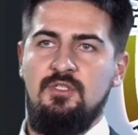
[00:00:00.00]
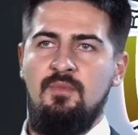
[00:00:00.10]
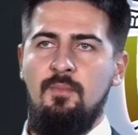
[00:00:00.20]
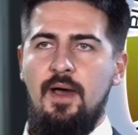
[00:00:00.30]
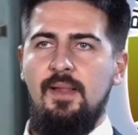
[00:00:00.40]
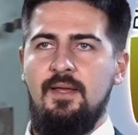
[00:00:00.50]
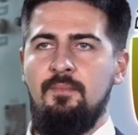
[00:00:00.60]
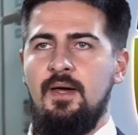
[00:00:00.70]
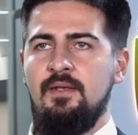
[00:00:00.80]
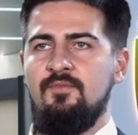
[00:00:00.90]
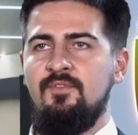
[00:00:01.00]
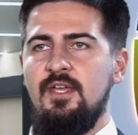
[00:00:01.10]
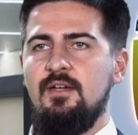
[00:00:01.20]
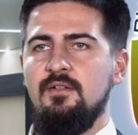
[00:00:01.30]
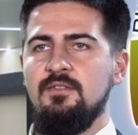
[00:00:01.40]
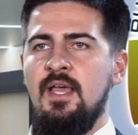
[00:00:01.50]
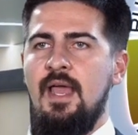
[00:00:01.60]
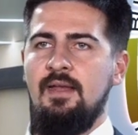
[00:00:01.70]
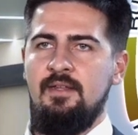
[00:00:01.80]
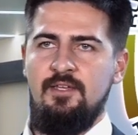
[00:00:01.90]
as mobile command vehicles
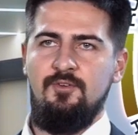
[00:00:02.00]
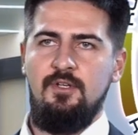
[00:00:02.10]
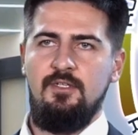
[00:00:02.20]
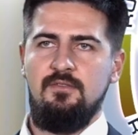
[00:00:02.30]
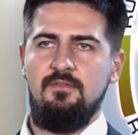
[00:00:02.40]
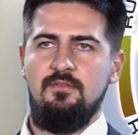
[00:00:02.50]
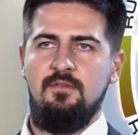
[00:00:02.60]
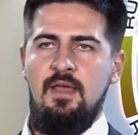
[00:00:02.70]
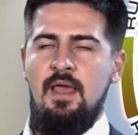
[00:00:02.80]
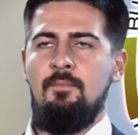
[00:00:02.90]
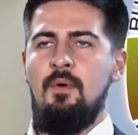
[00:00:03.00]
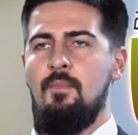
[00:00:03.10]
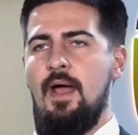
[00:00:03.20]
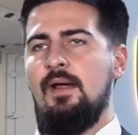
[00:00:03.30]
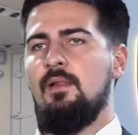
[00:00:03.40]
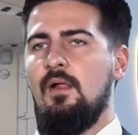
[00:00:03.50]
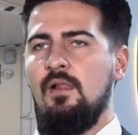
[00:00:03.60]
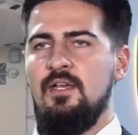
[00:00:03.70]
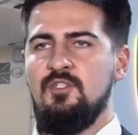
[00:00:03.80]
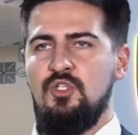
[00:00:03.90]
and units, mobile
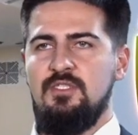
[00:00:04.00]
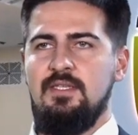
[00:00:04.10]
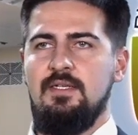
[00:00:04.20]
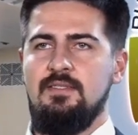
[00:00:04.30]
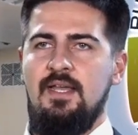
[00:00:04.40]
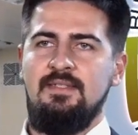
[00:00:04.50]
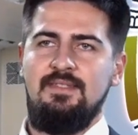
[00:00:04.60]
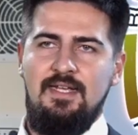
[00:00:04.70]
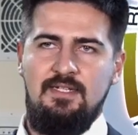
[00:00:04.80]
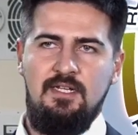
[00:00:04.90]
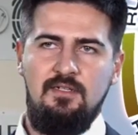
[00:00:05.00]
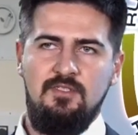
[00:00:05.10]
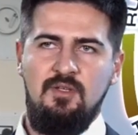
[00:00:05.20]
logistics and technical